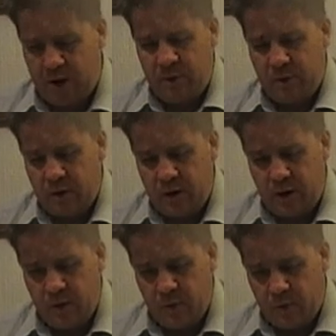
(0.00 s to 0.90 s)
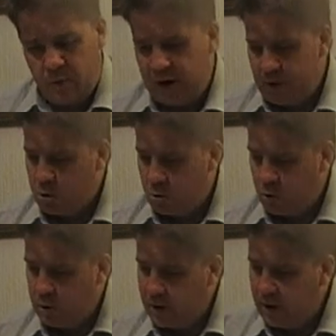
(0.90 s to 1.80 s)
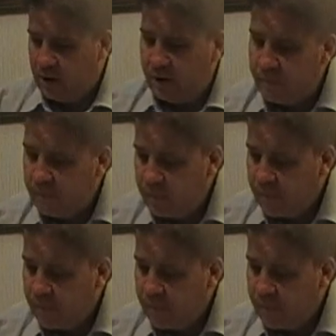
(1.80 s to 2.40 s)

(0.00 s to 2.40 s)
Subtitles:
out the right truth. Here,